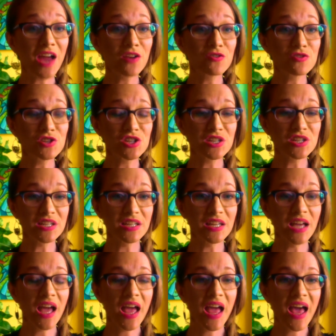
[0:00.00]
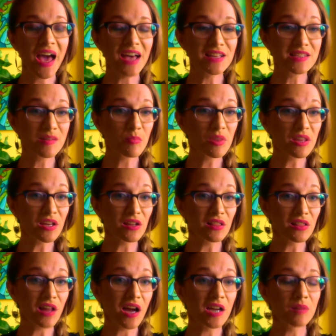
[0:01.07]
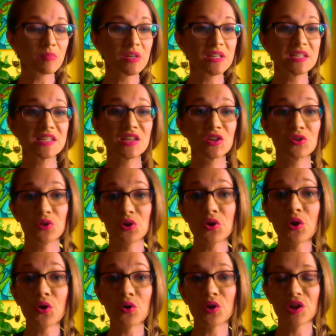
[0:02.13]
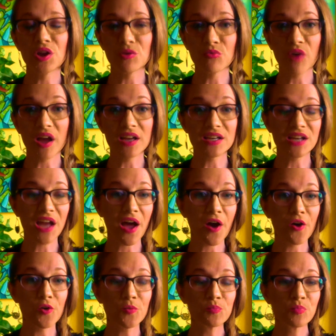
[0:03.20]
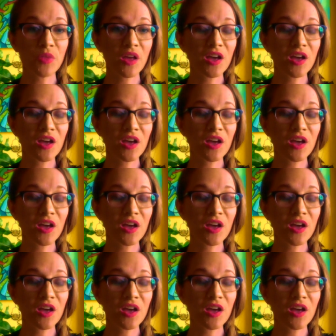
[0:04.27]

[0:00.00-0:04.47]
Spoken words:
energy and some of the alignments that are occurring right now,